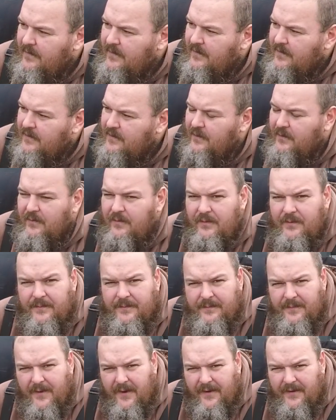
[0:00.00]
So
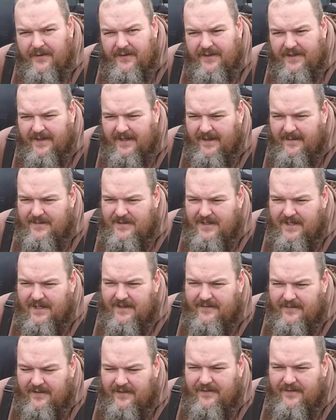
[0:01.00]
modern times kind
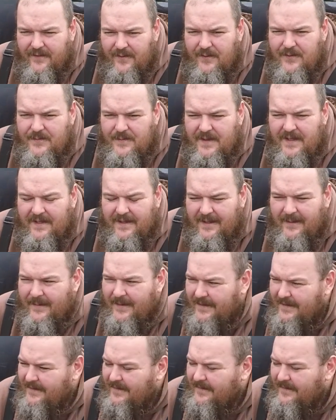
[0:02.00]
of confused me a little bit.